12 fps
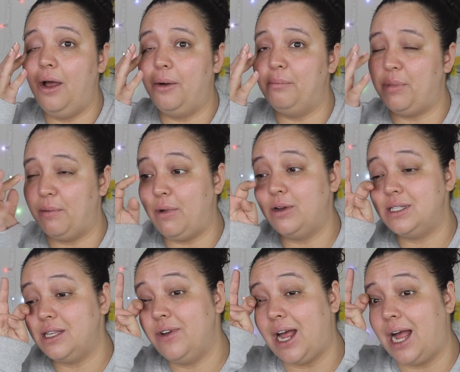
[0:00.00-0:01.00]
um, but
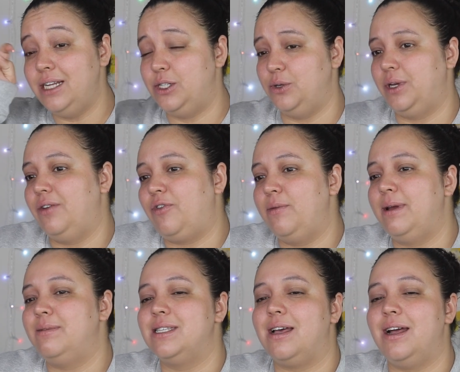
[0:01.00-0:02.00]
most of it I do get from
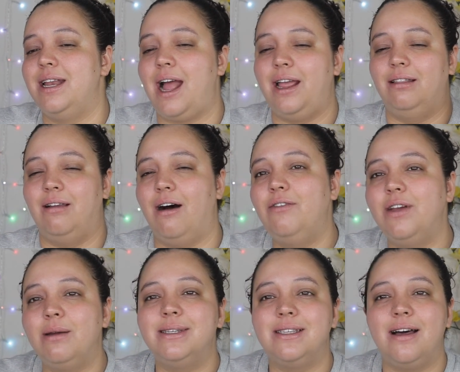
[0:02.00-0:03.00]
Amazon. I love
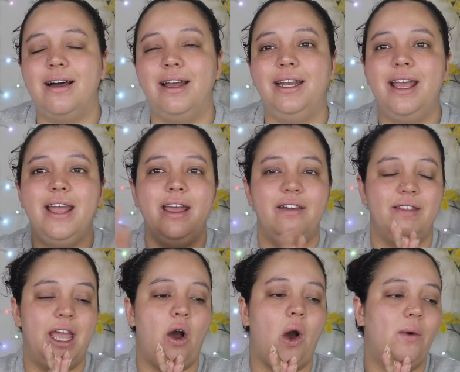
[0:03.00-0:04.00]
Amazon.
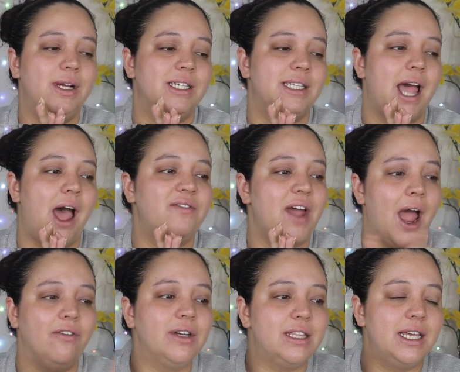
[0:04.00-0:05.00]
They always have
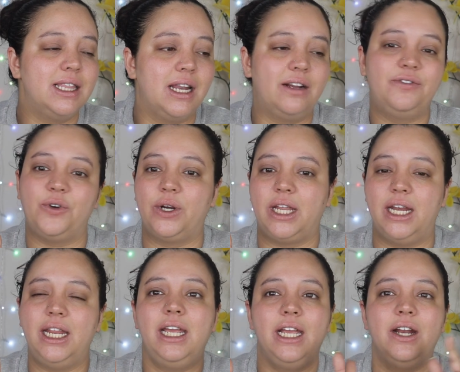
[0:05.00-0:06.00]
everything that I freaking
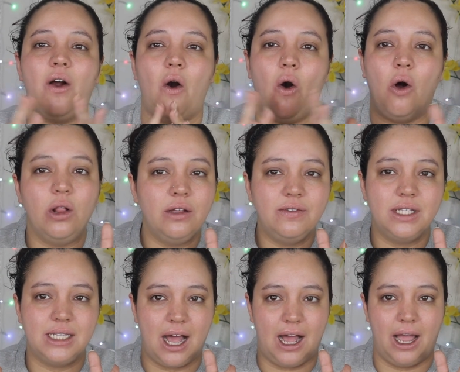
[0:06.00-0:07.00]
need all of the
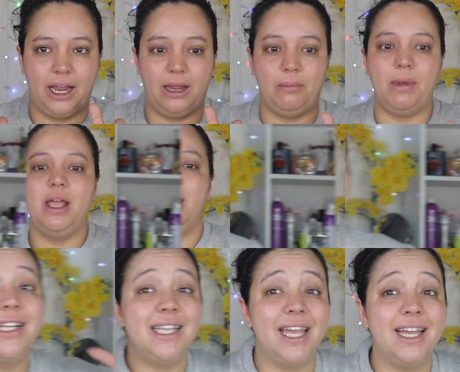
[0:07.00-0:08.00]
time. But that
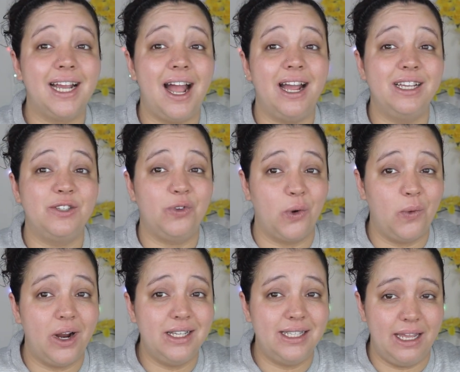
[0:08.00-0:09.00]
is it, guys, for
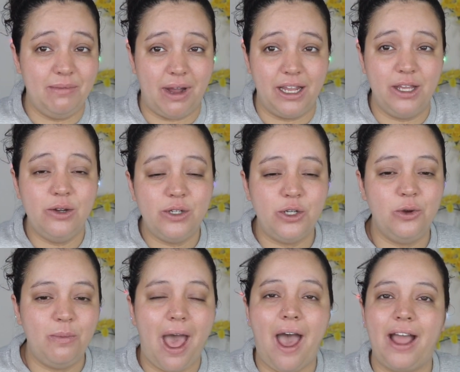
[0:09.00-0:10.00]
what is in my
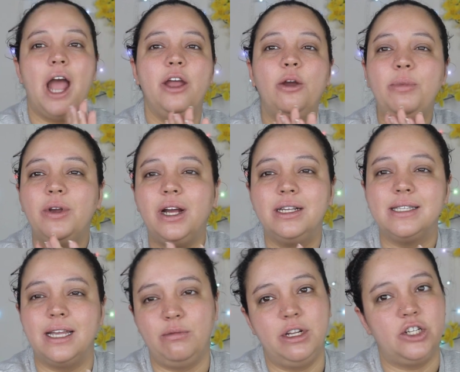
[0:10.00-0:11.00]
YouTube bag. I hope you guys
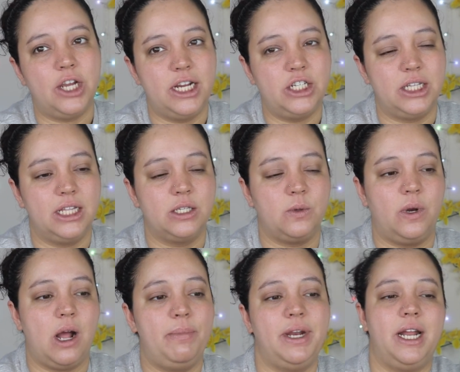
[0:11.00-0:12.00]
like me changing this one
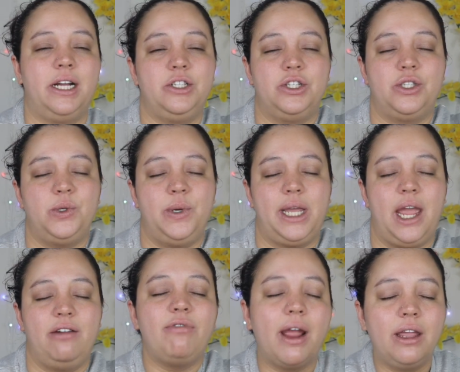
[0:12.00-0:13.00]
up and not just doing
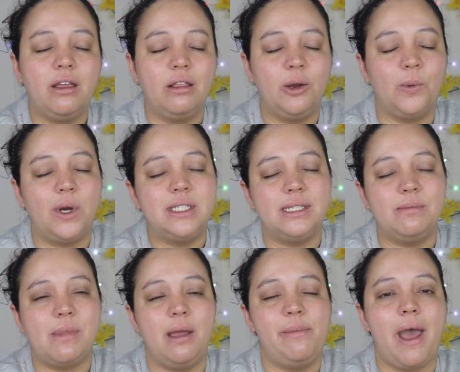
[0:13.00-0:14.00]
a regular what's in
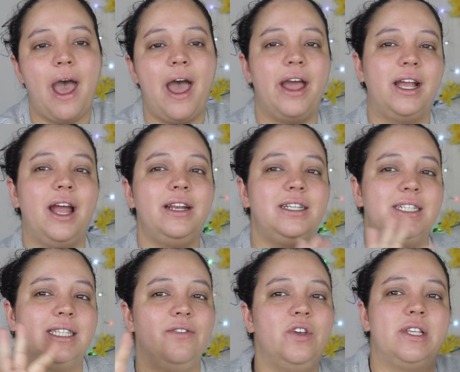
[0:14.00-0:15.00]
my bag. Kind of
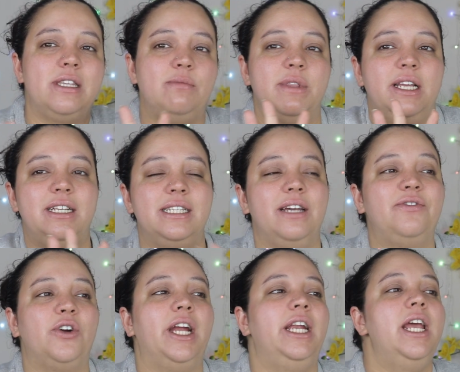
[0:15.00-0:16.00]
just give you something
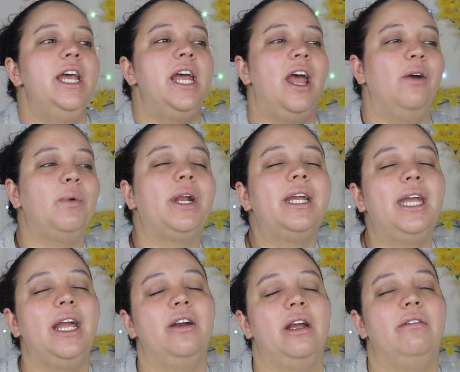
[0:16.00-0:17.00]
different and what I
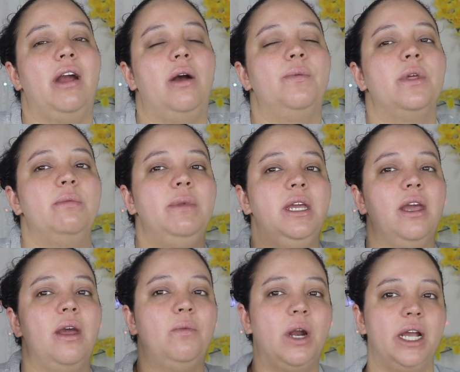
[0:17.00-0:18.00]
carry around with me
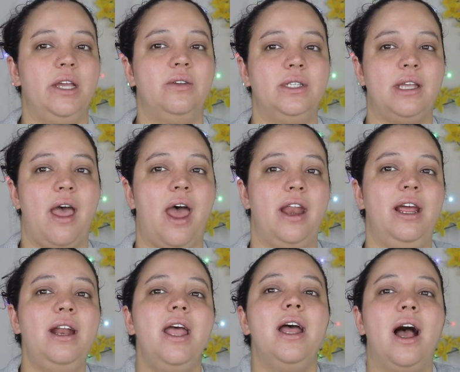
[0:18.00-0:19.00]
and what I use to
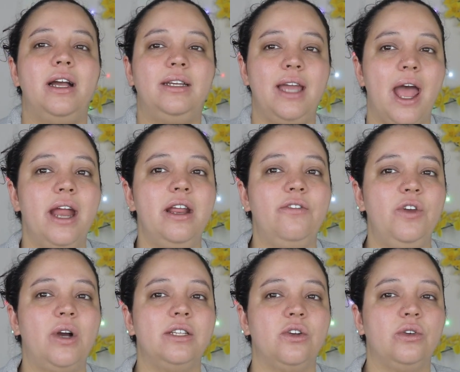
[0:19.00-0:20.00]
edit. Again, if you
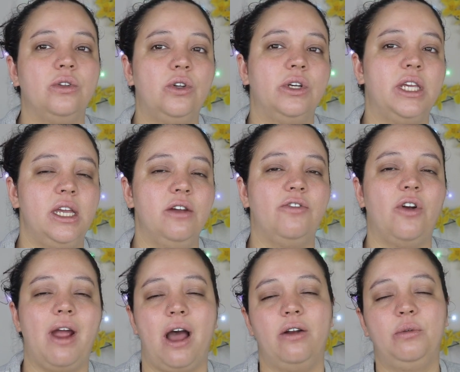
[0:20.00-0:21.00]
guys are looking for
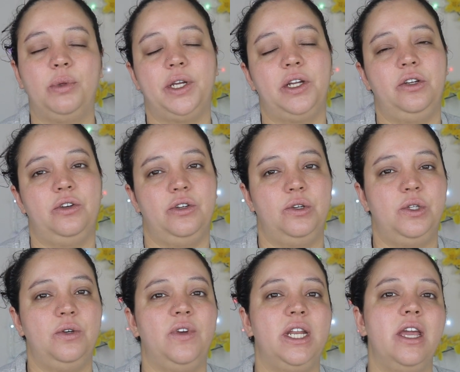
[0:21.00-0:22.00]
how to plan your
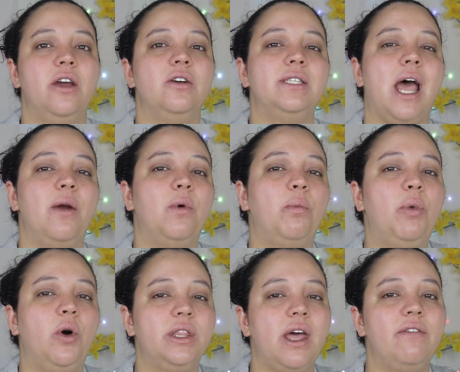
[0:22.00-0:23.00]
YouTube videos, I will
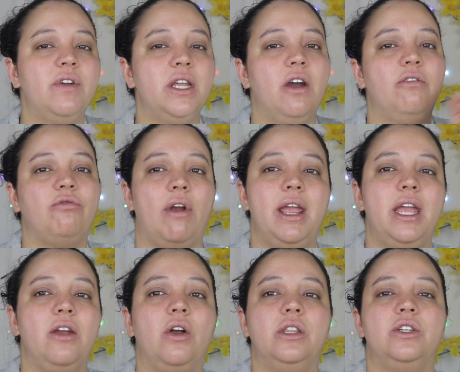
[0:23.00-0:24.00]
put that video right
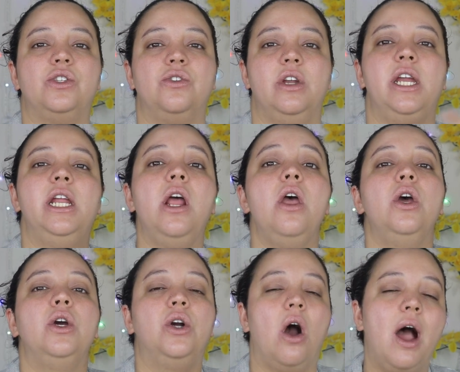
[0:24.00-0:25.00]
here on the screen
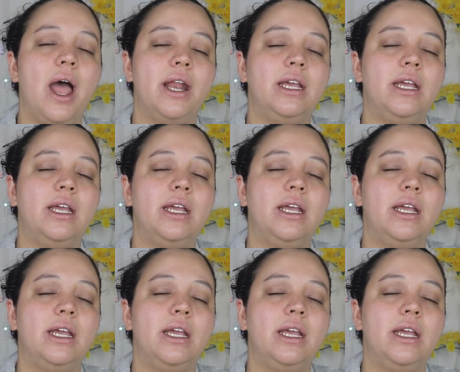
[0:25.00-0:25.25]
go ahead